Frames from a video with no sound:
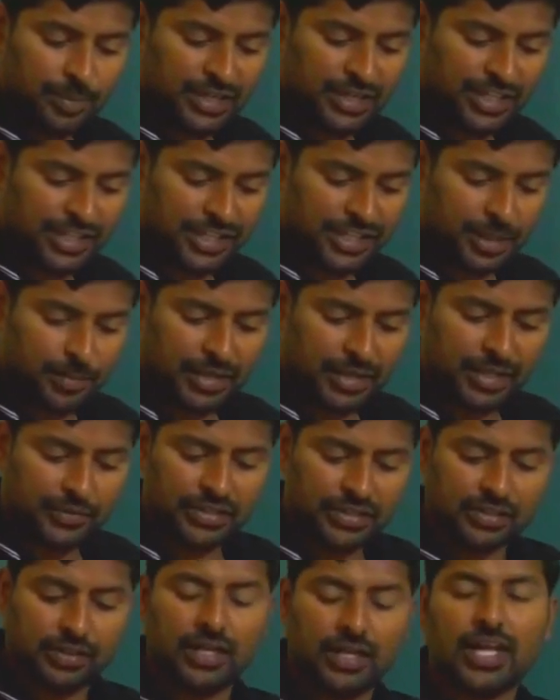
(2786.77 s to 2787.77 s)
be determined
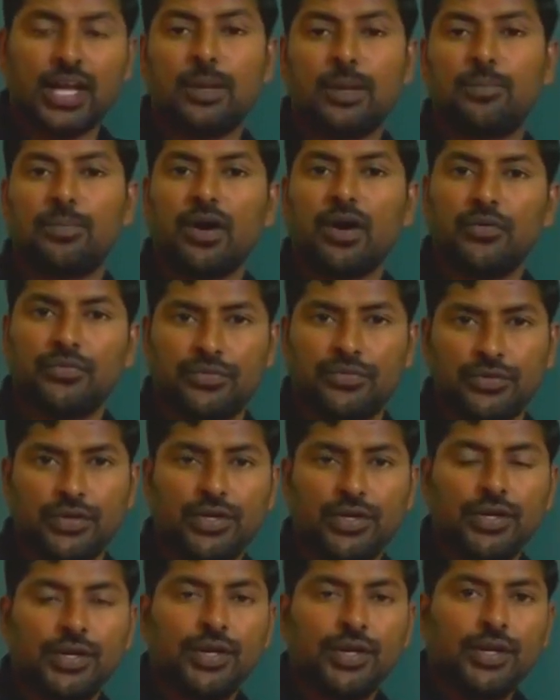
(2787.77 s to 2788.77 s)
with the help of
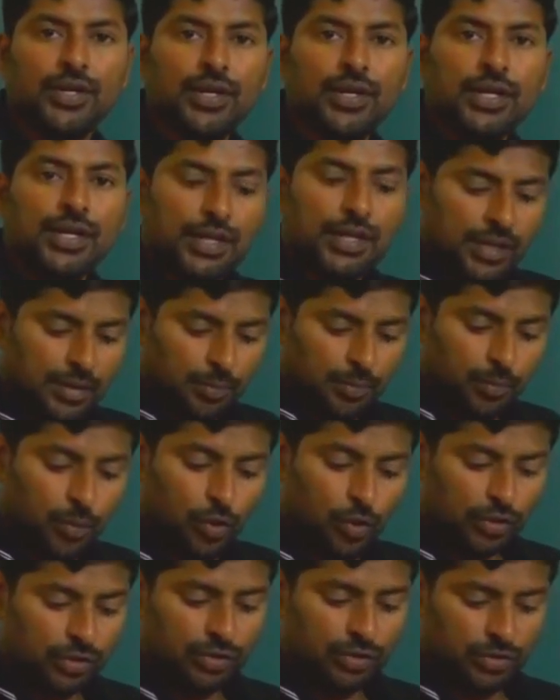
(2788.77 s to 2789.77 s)

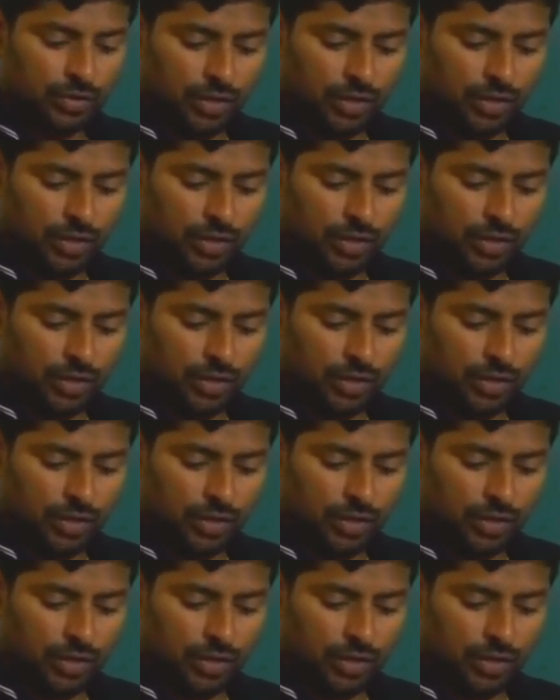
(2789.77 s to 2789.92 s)
both